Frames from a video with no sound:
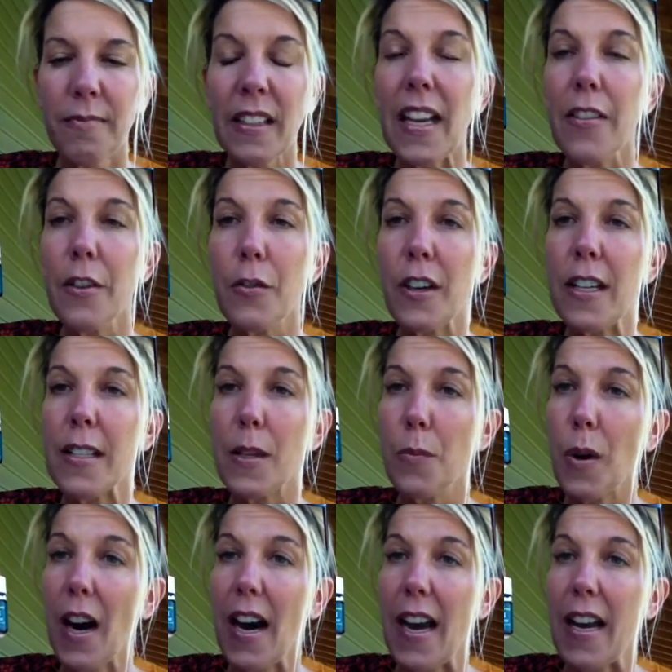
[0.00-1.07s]
And the reason
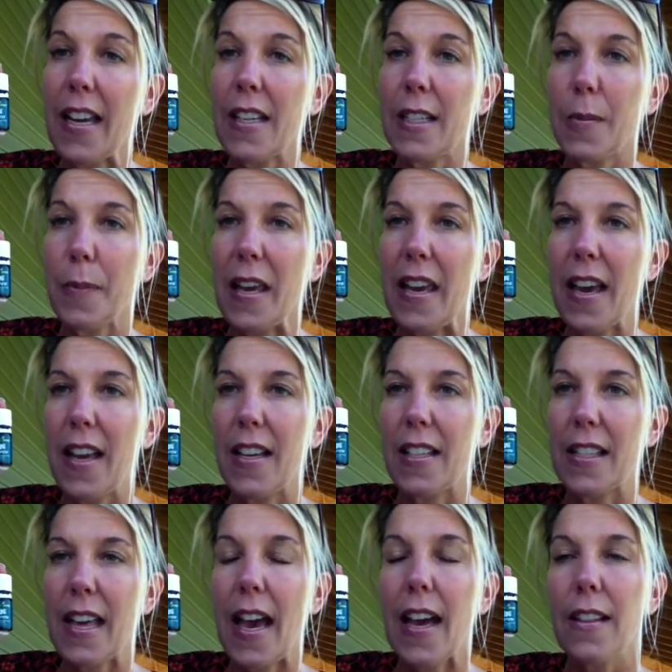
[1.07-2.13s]
why is because
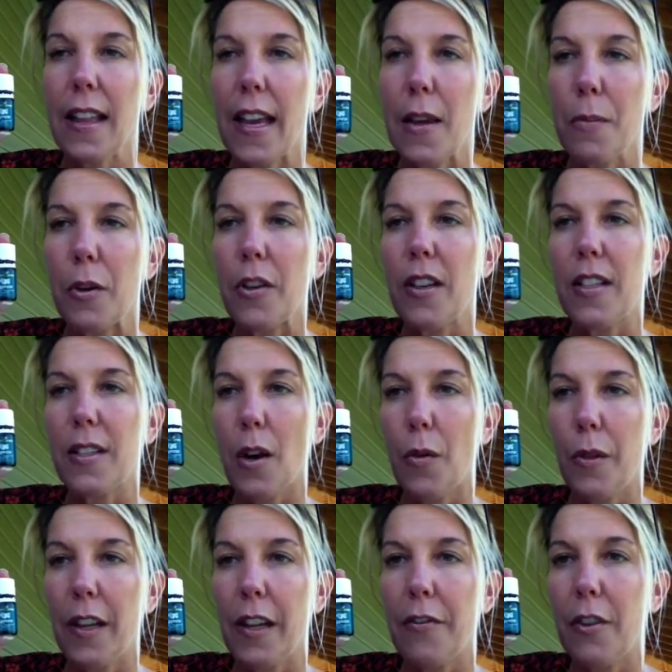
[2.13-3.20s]
that label is
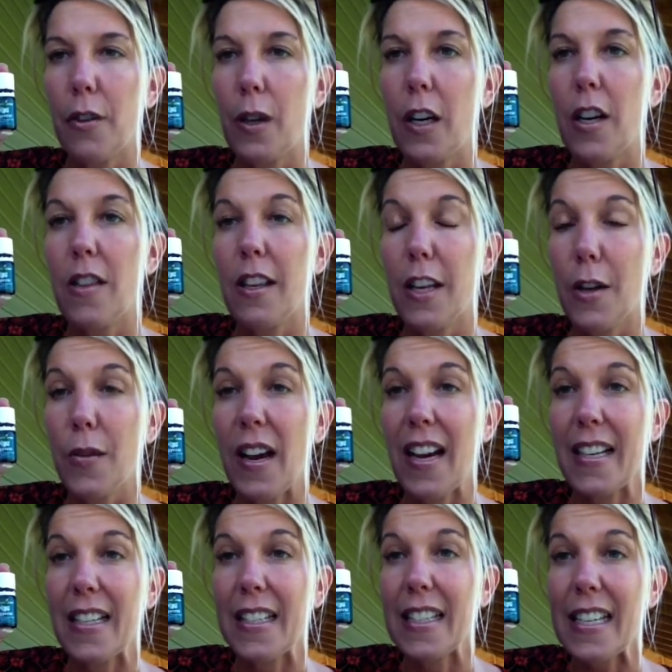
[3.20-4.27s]
only for the
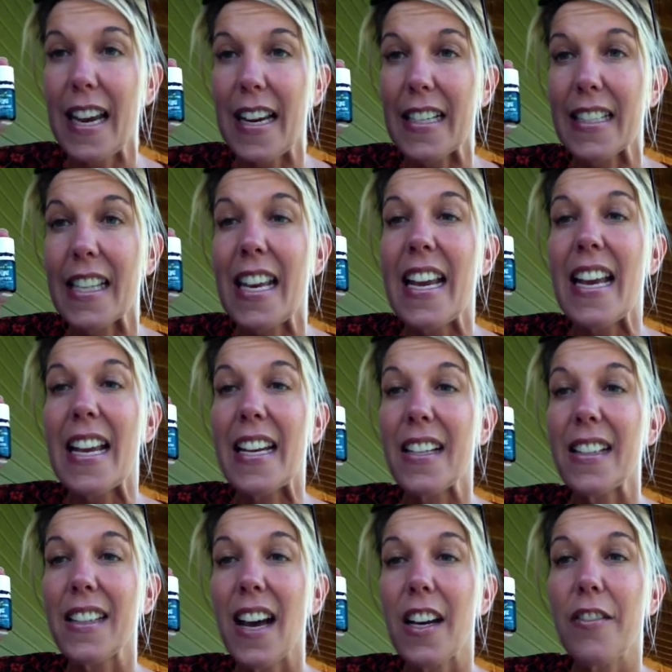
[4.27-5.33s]
United States. And a
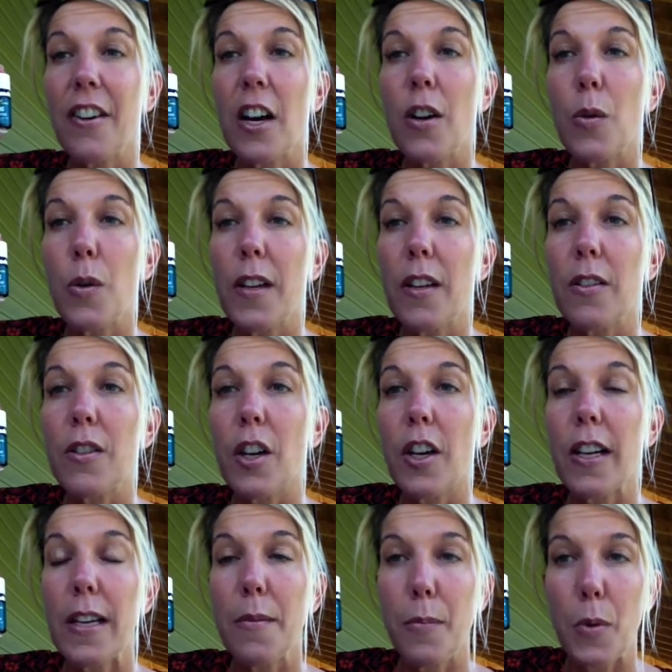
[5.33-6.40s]
lot of our oils are
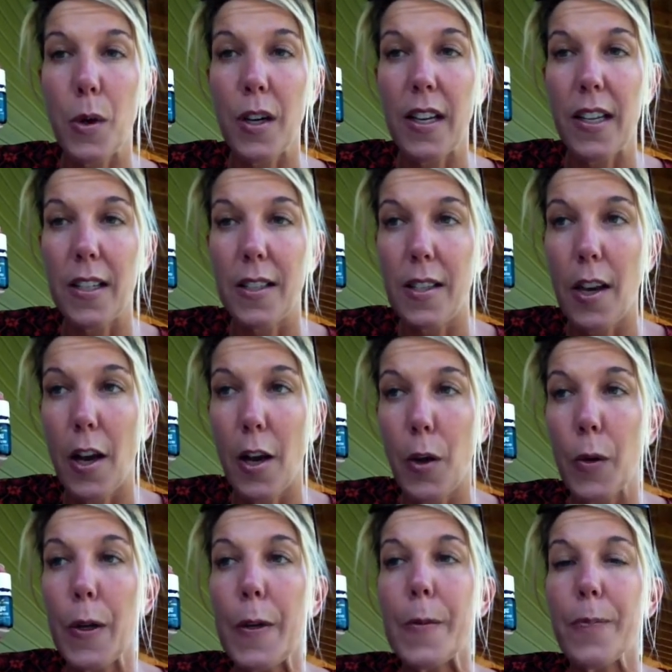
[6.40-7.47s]
imported. So,
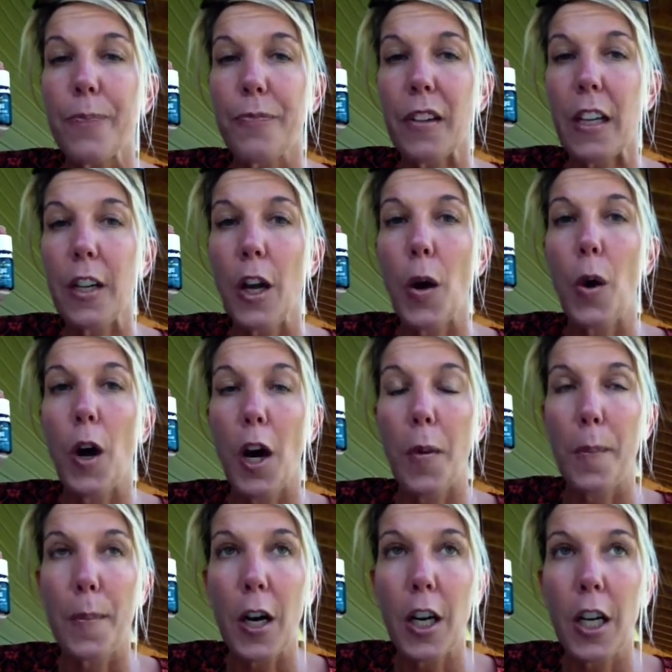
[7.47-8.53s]
our
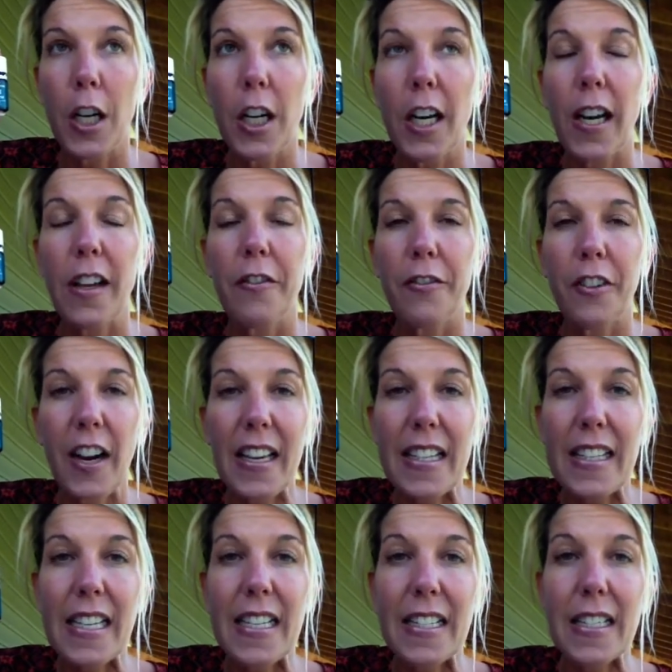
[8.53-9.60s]
myrrh and
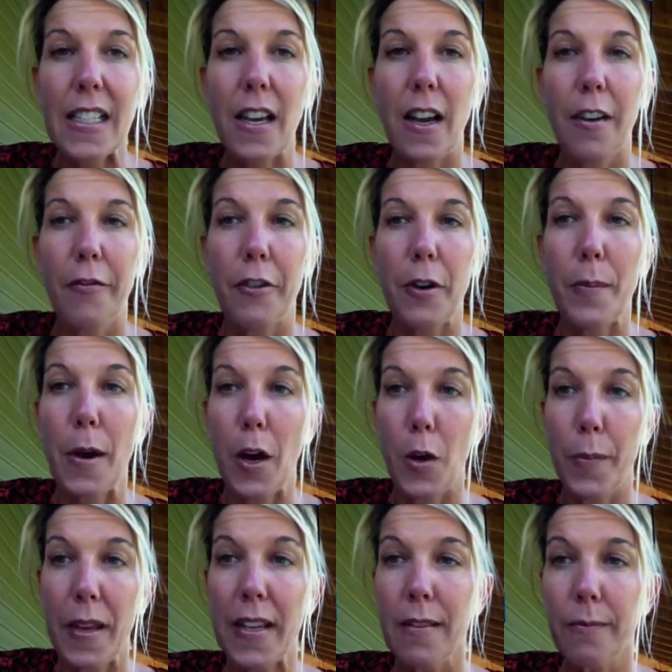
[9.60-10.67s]
frankincense come from
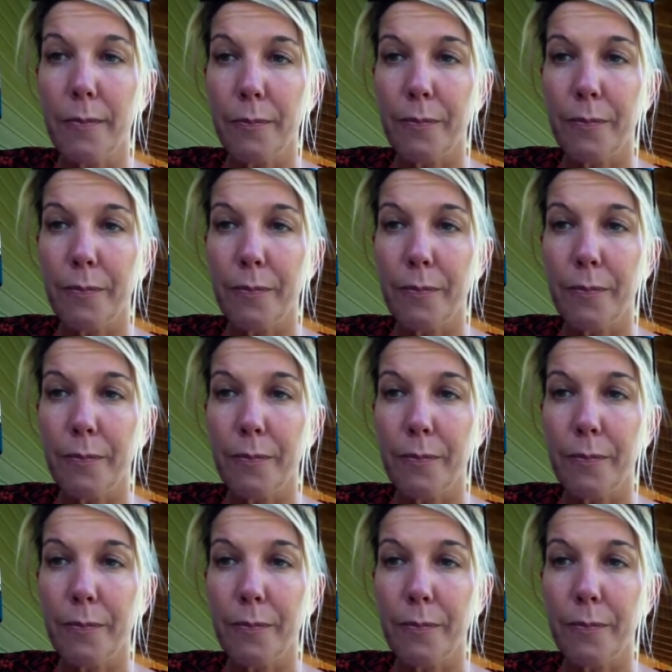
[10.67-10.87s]
Oman,